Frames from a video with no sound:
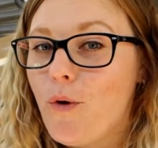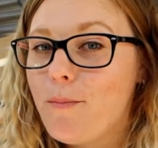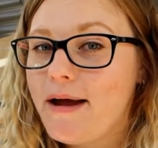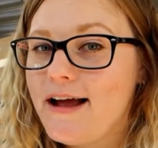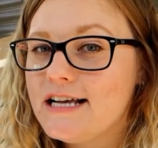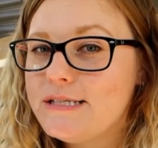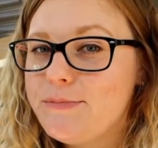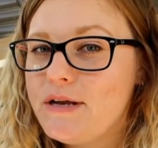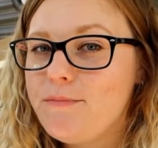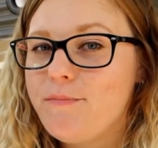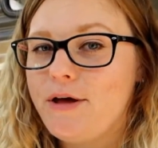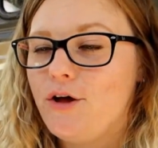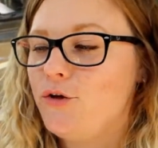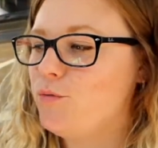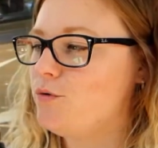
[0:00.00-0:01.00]
what my husband
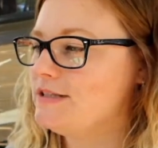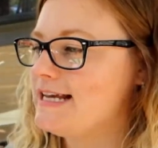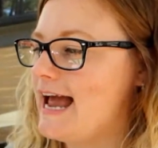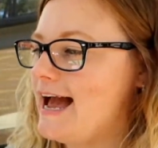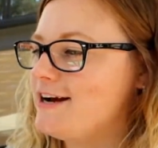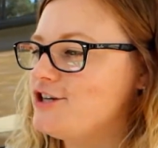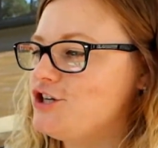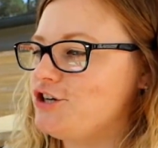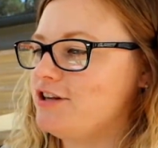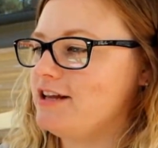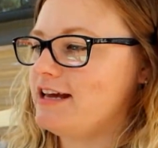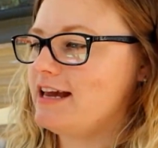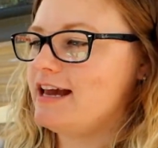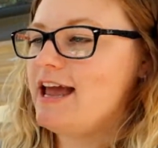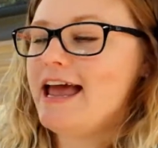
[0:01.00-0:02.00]
built was
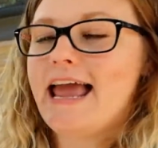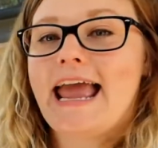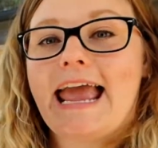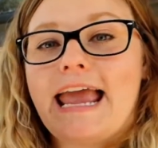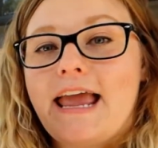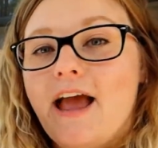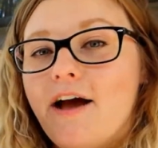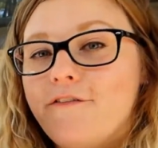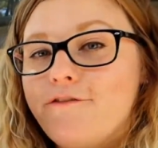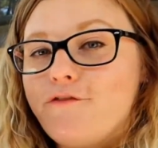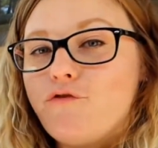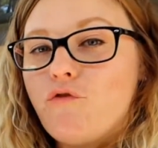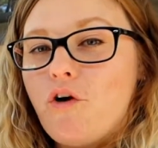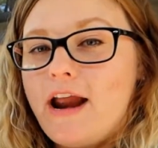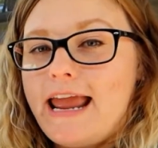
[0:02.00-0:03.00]
actually a
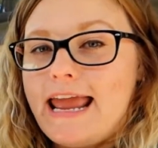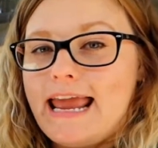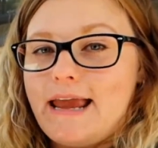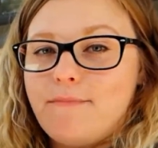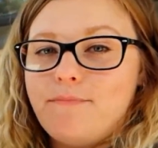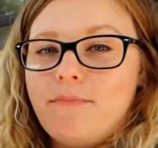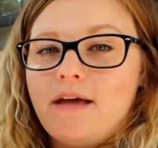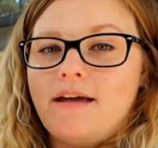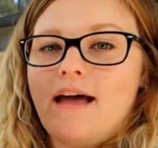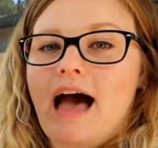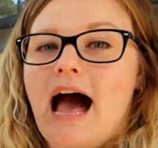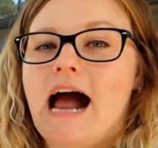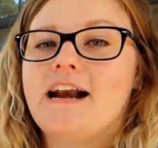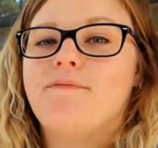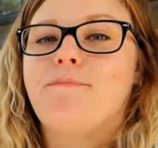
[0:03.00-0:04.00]
frame
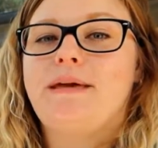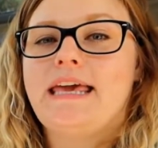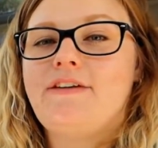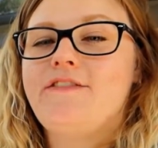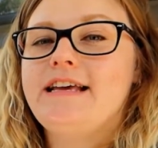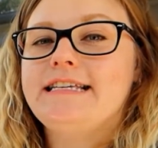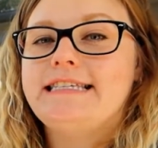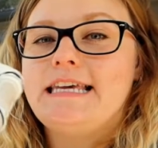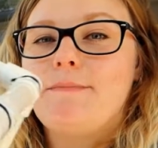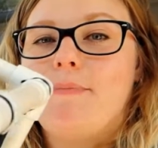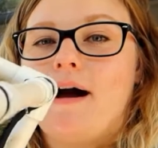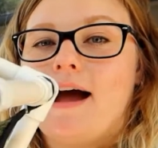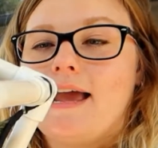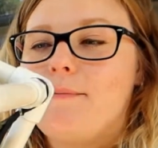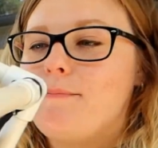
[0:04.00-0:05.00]
out of PVC
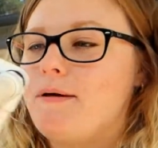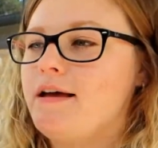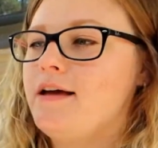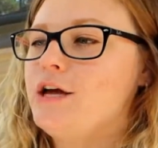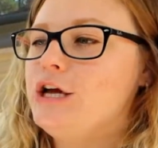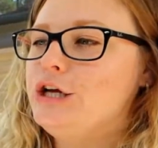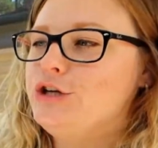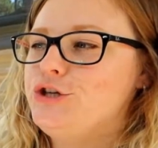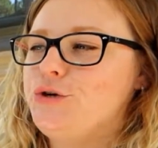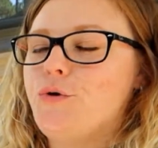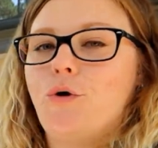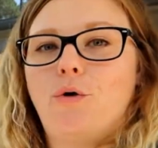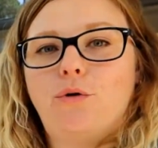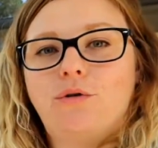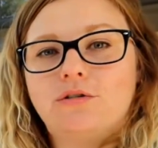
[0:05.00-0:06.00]
pipe to
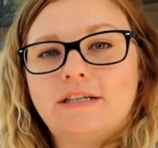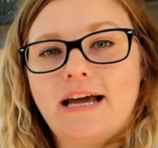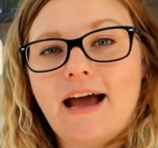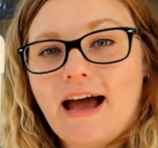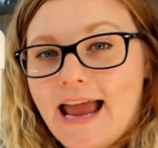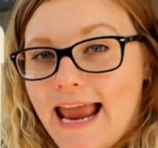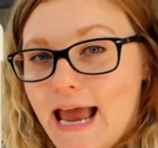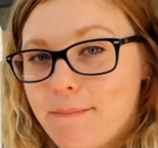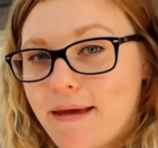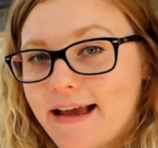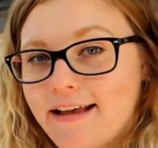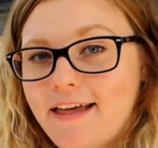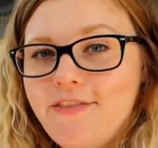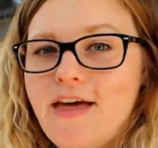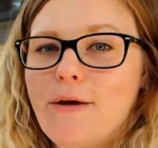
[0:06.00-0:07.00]
hold a
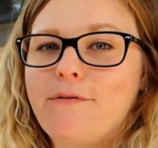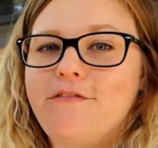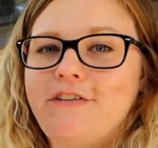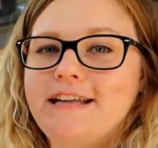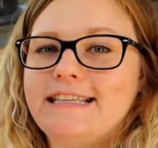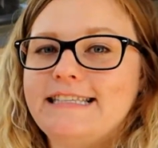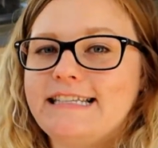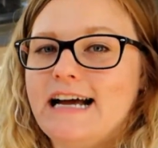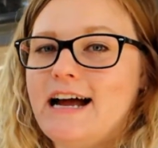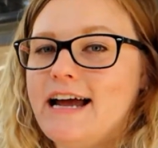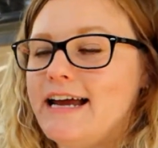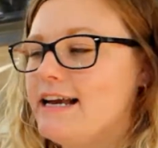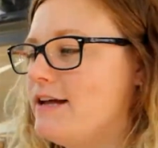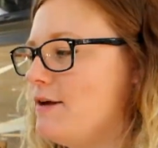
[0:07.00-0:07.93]
hammock that would fit inside.